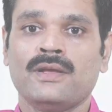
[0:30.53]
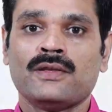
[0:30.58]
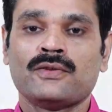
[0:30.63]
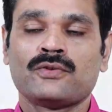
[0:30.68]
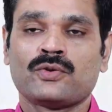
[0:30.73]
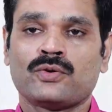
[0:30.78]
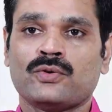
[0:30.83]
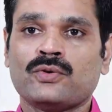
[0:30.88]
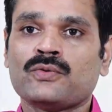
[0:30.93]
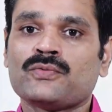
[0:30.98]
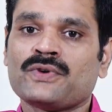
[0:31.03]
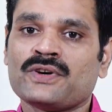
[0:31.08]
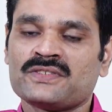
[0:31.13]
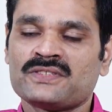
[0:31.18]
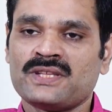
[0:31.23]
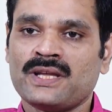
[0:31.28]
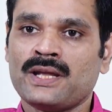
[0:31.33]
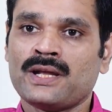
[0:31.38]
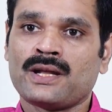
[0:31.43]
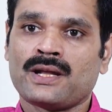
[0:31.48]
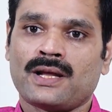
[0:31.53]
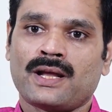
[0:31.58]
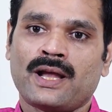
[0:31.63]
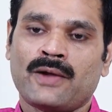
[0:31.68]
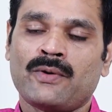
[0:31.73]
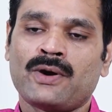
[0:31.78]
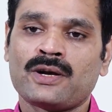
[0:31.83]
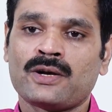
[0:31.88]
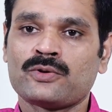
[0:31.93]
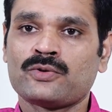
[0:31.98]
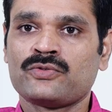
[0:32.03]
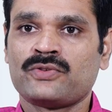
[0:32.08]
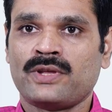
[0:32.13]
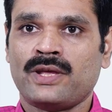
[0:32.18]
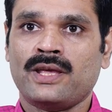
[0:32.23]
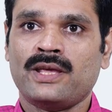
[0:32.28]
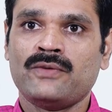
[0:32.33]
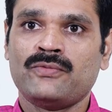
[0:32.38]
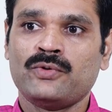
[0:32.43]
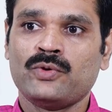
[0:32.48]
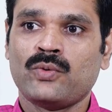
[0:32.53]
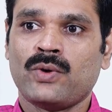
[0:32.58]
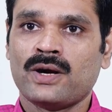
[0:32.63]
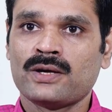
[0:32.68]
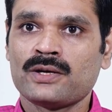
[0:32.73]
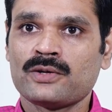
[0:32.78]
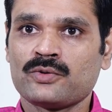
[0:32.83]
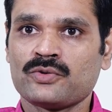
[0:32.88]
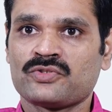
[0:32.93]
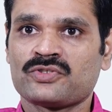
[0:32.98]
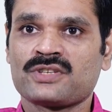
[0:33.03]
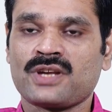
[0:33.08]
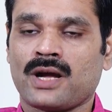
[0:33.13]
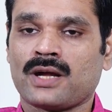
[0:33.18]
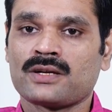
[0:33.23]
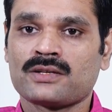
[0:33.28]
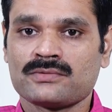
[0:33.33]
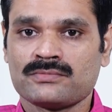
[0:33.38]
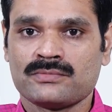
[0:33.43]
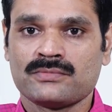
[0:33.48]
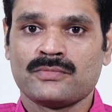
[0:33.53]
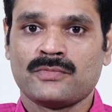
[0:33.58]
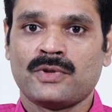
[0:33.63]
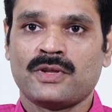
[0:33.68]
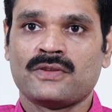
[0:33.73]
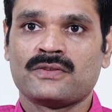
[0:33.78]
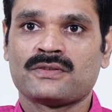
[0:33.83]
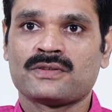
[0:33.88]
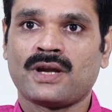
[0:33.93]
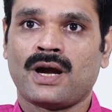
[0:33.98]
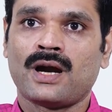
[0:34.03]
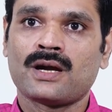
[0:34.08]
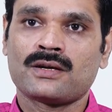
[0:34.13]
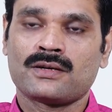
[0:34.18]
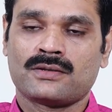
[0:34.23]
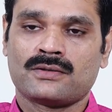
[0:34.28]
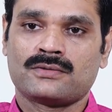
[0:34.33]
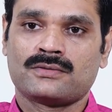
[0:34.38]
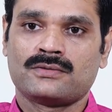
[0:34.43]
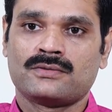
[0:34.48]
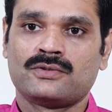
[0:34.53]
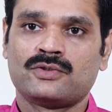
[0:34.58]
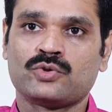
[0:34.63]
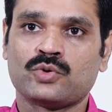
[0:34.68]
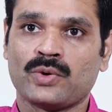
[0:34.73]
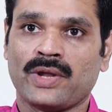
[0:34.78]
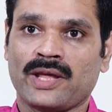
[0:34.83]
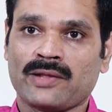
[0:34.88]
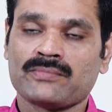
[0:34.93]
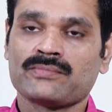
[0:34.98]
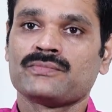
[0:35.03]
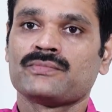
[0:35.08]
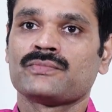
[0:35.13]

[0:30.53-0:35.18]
So first thing I wanted to say, if you wanted to start today.